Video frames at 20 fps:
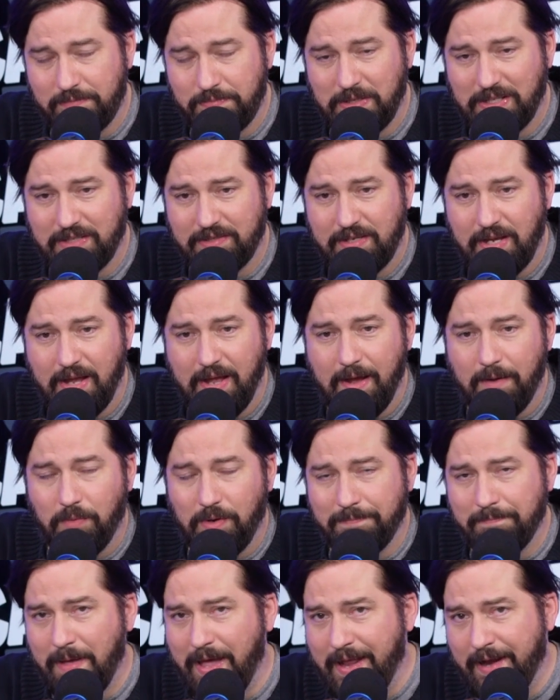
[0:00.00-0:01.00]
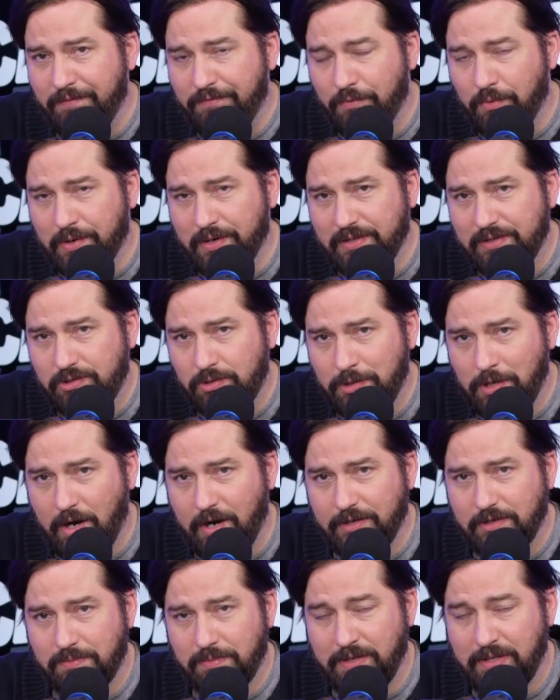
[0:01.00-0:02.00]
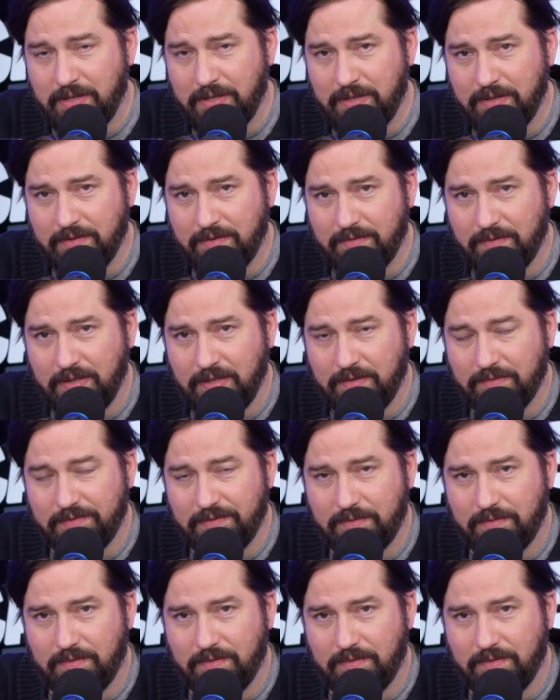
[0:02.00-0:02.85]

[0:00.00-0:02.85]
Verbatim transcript: because what Manafort is charged with, he was